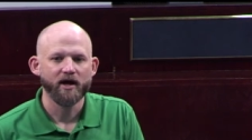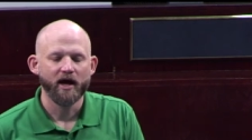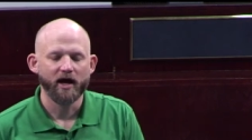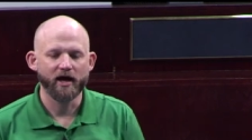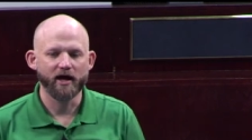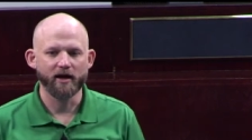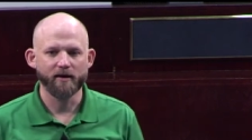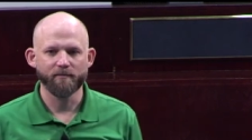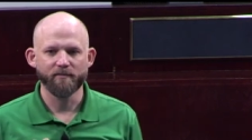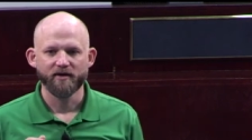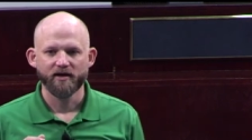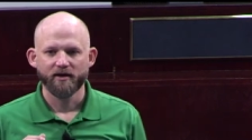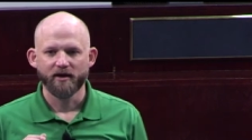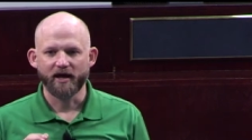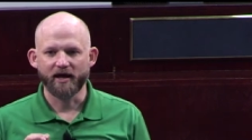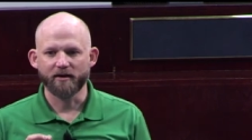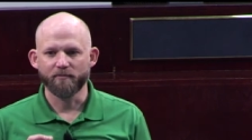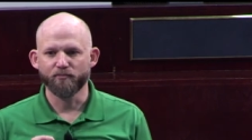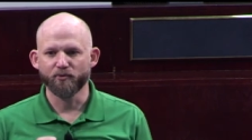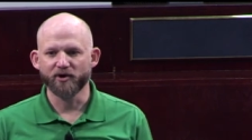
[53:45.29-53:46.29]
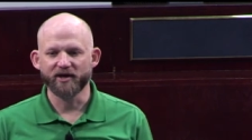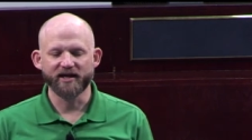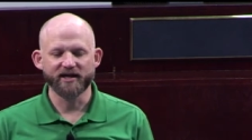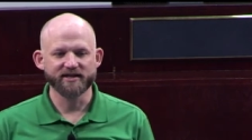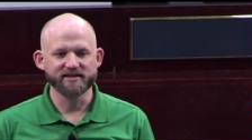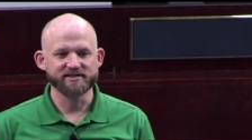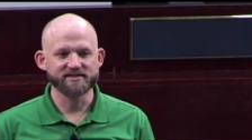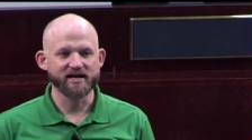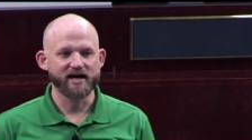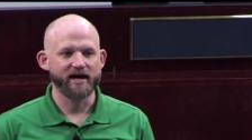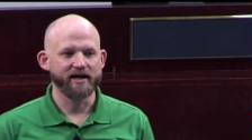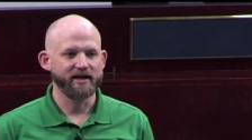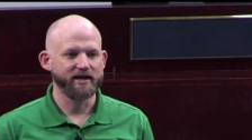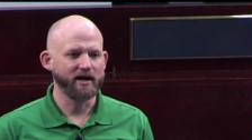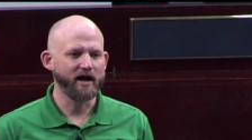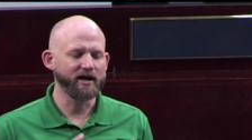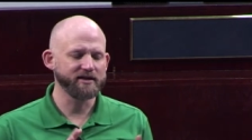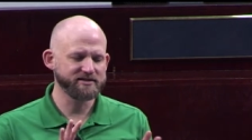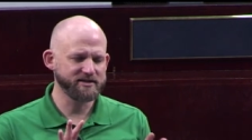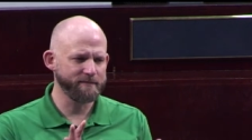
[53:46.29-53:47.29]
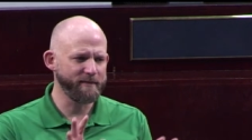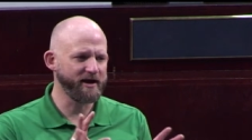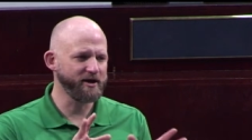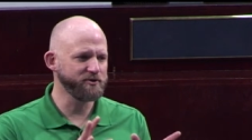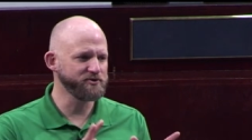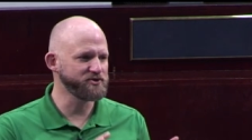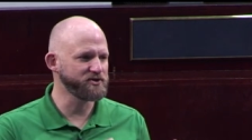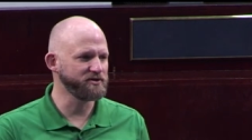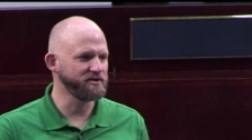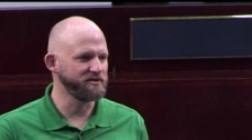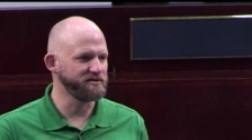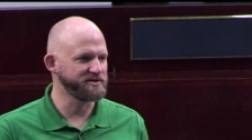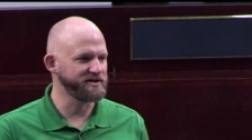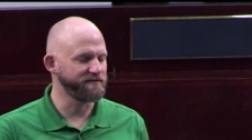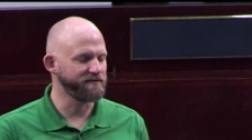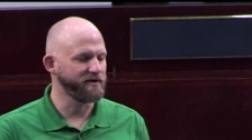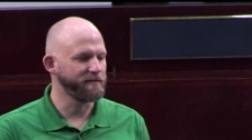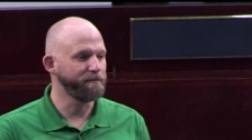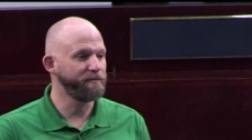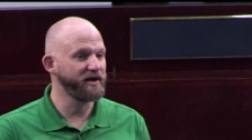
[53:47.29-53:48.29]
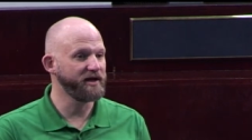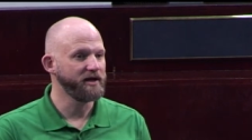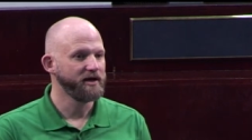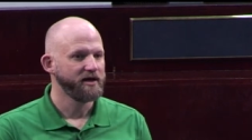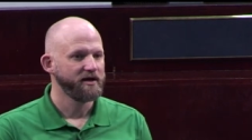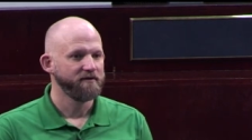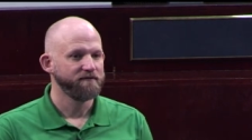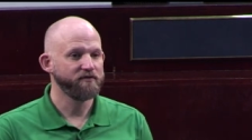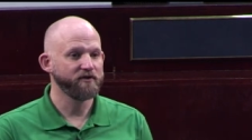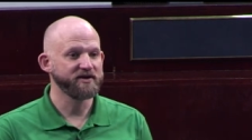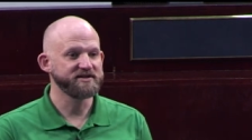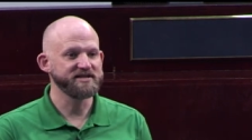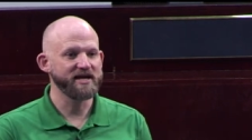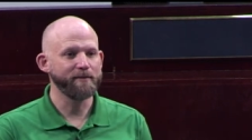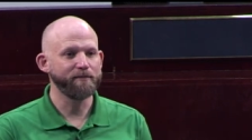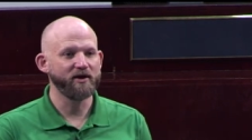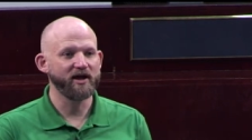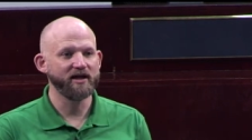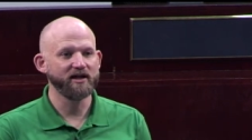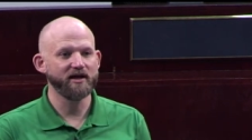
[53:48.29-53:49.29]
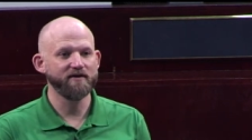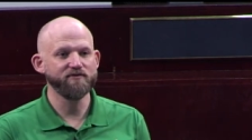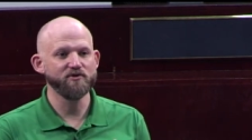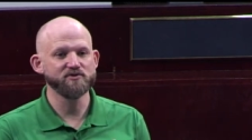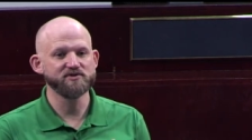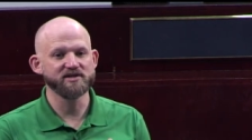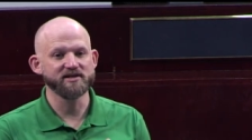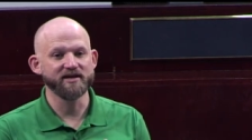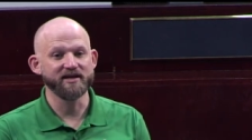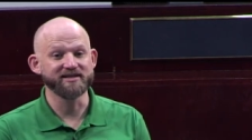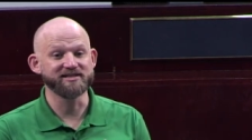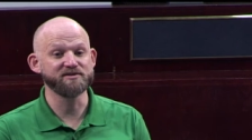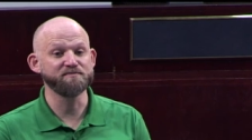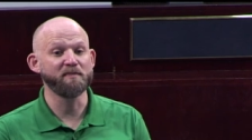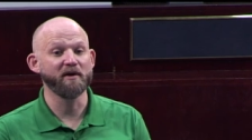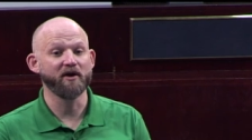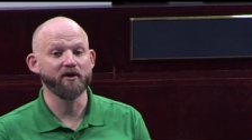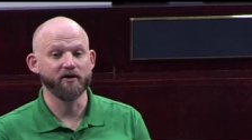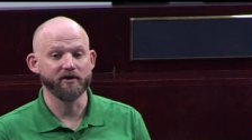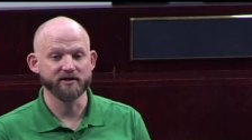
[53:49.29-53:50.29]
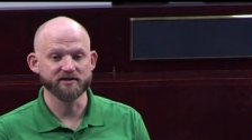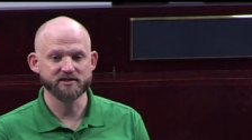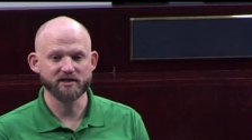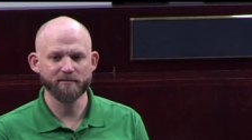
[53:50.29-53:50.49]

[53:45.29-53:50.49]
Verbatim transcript: um, and bring it inside, and not tomatoes are a little different, but for example, I love using asparagus.